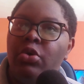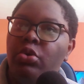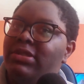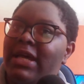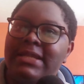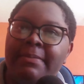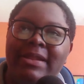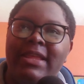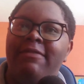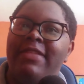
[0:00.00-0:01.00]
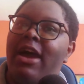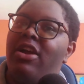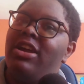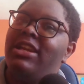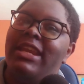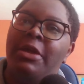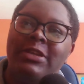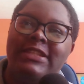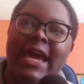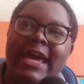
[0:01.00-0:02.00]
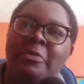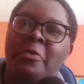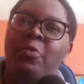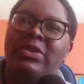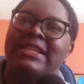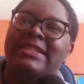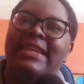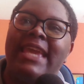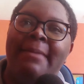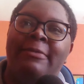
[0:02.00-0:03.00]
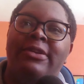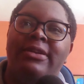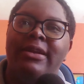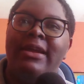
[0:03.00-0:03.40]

who doesn't believe that her Niwa-san was a scammer.